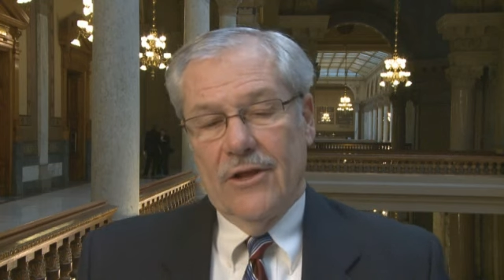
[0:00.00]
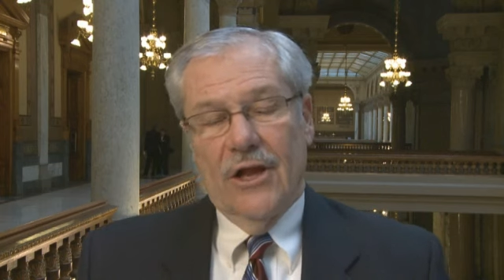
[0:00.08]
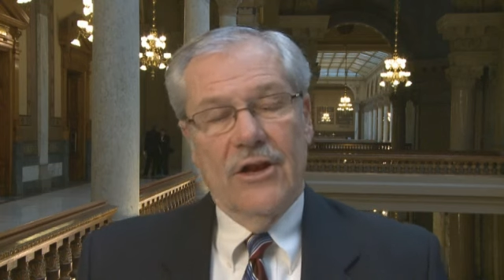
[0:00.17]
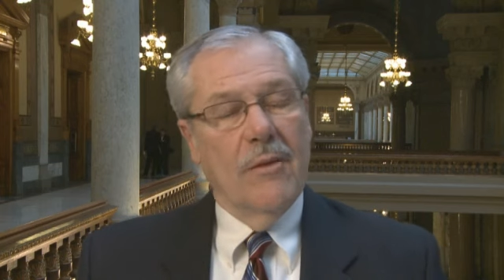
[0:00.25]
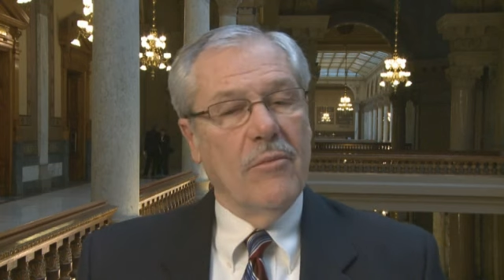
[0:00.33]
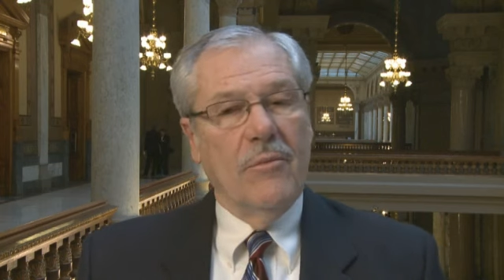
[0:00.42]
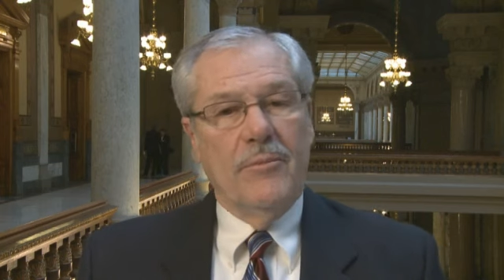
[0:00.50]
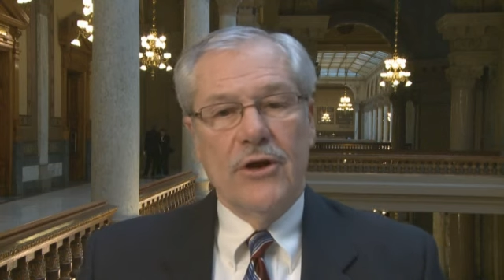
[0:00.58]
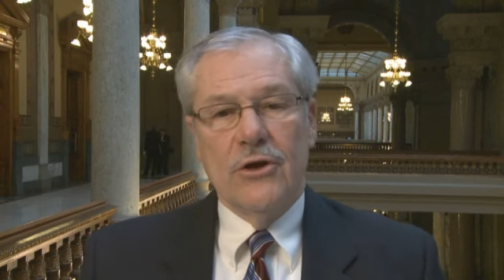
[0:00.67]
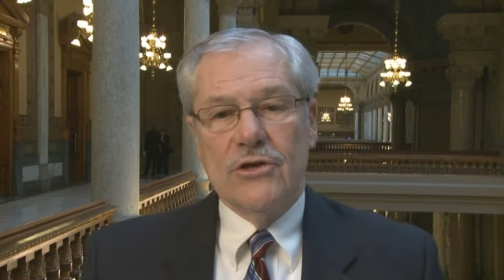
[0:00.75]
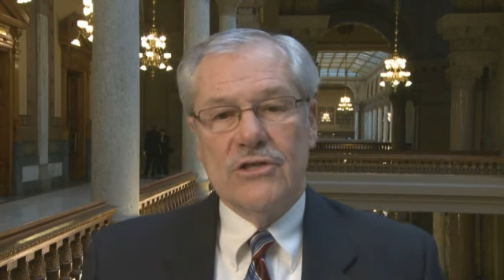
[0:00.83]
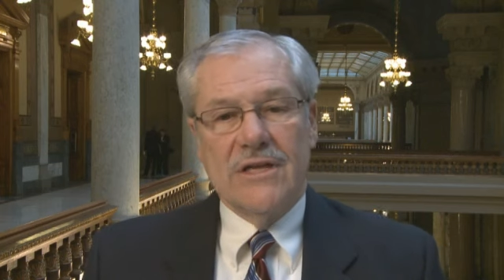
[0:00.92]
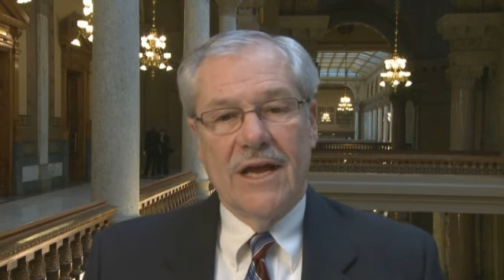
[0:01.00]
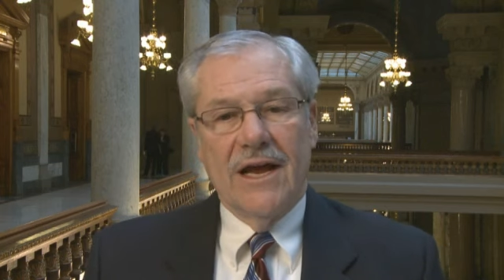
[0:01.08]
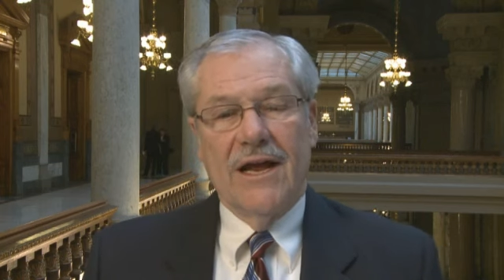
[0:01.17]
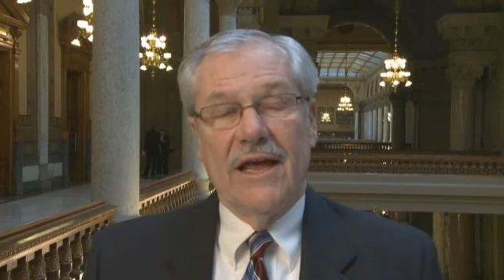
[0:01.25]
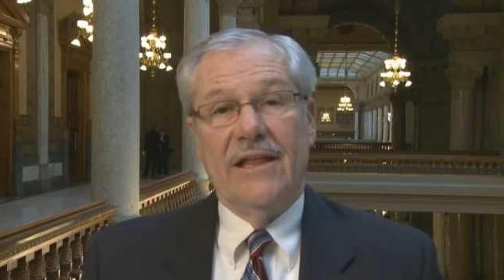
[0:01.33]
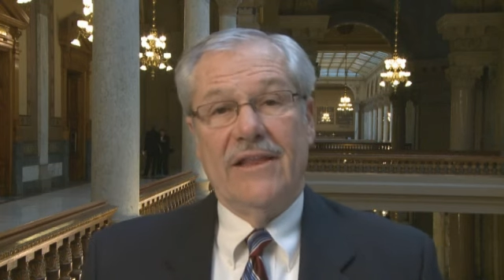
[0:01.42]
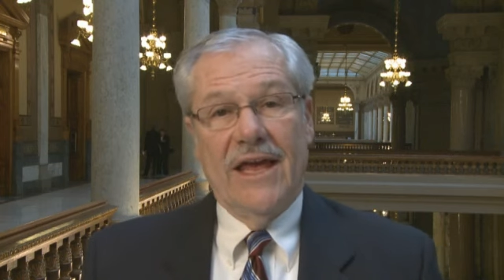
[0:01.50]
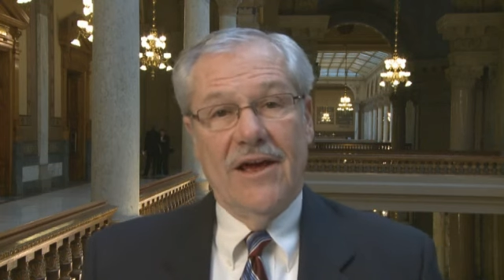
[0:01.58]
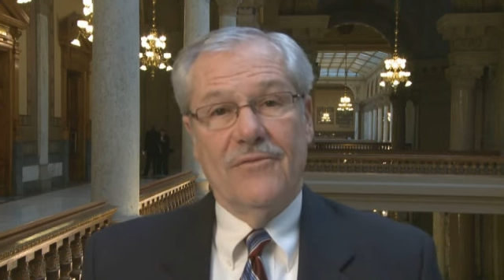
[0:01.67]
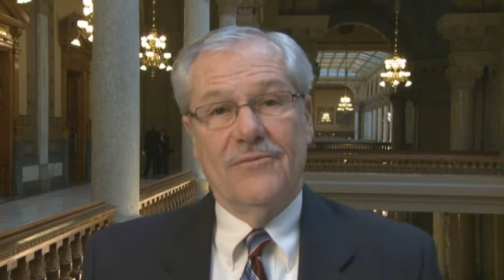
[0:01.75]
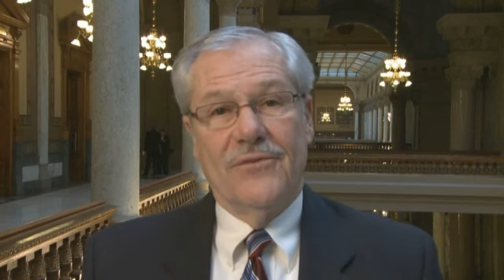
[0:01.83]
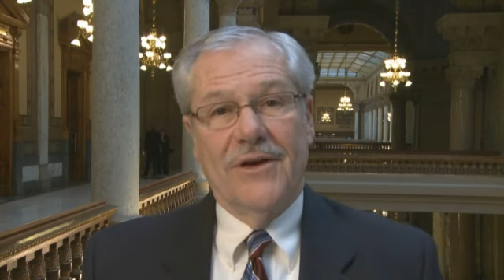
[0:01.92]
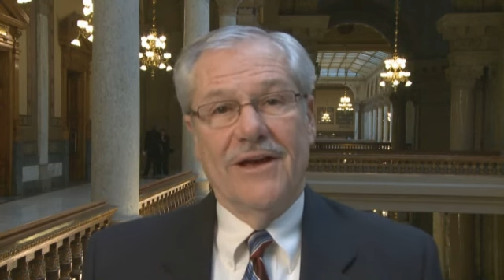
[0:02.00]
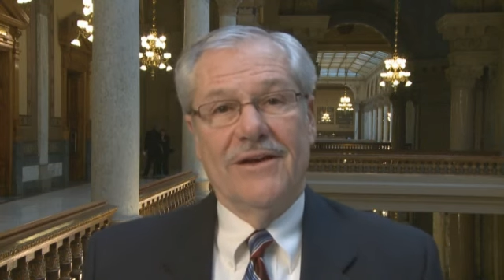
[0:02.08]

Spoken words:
A number of bills have